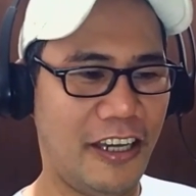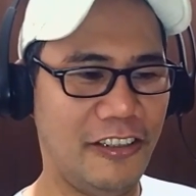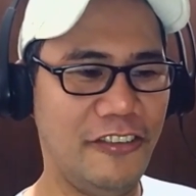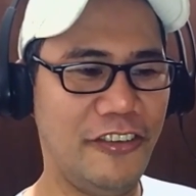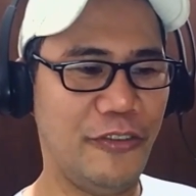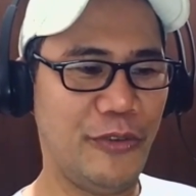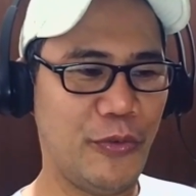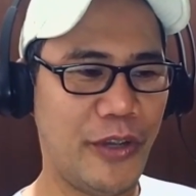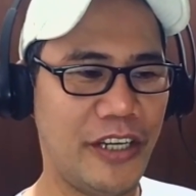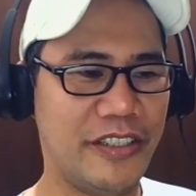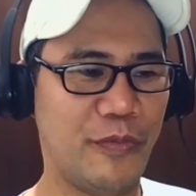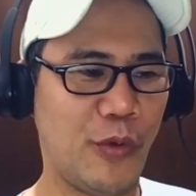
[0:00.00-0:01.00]
I love it when he
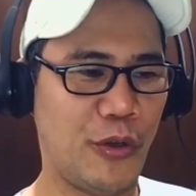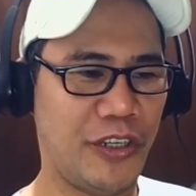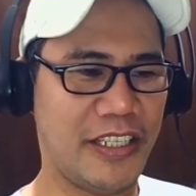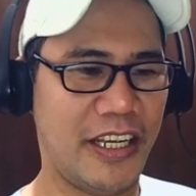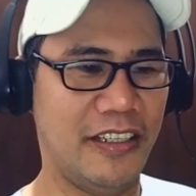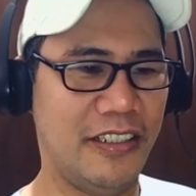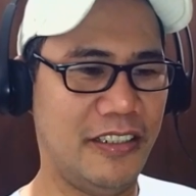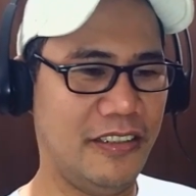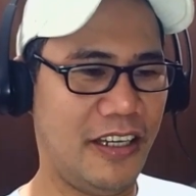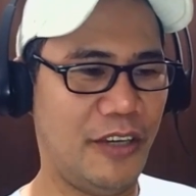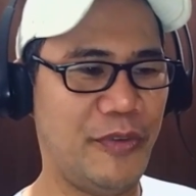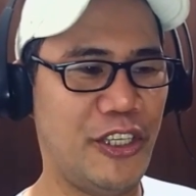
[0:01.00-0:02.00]
wears a ponytail.
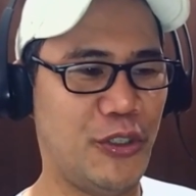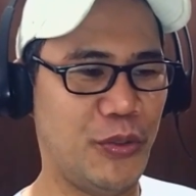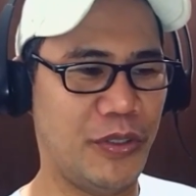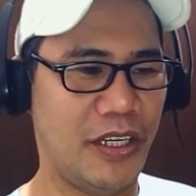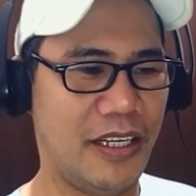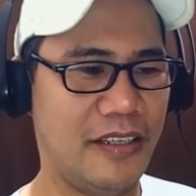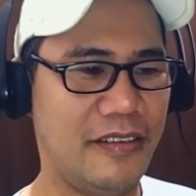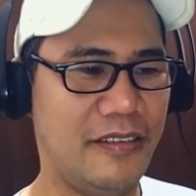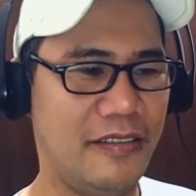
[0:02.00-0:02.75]
I mean Juno.